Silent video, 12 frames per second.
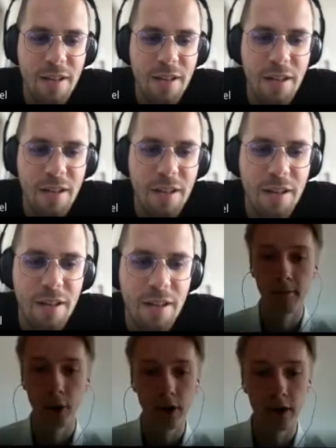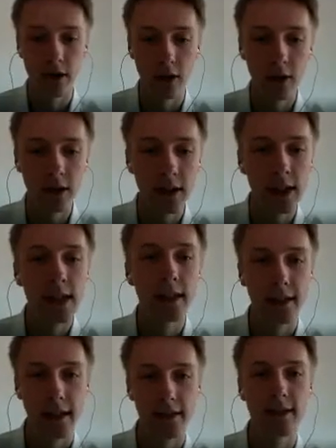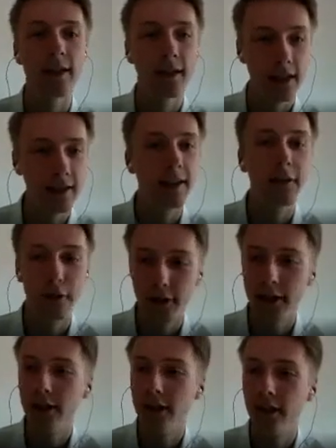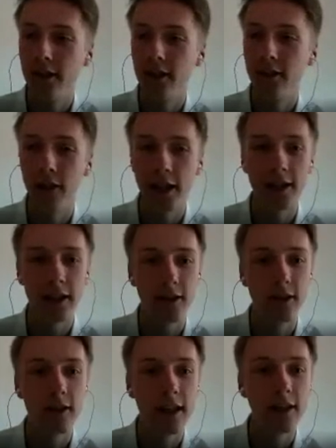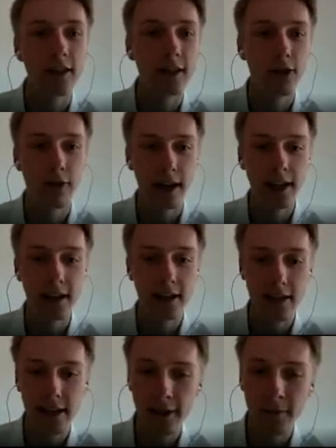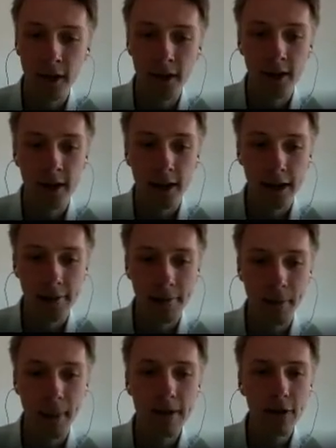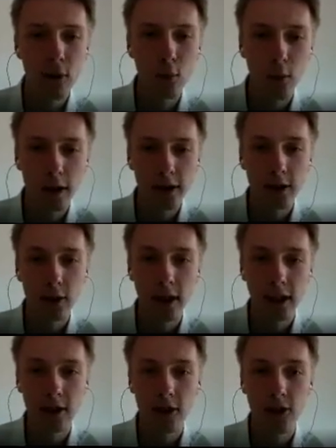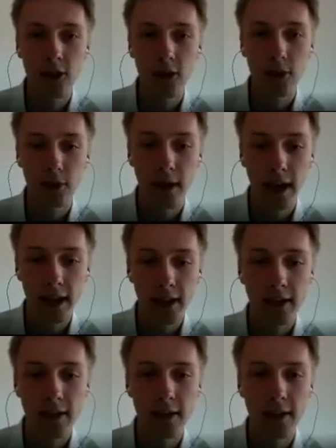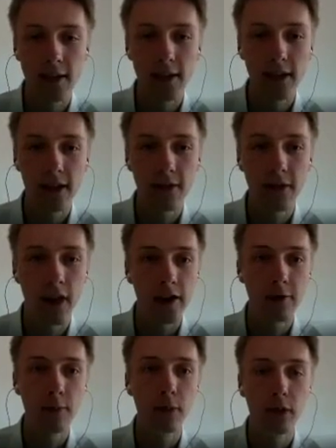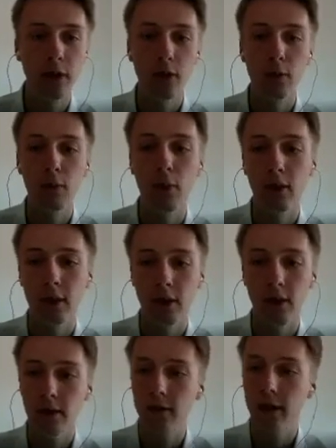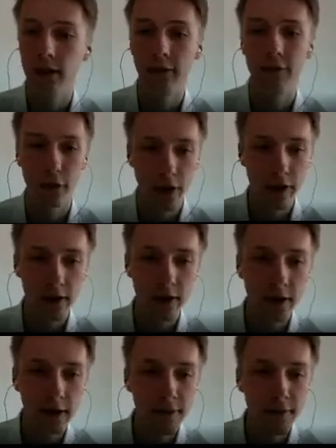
Okay, model is loaded. Yes, then right, as you said, the training is there. If you want, you can train the T5 BoolQ model further.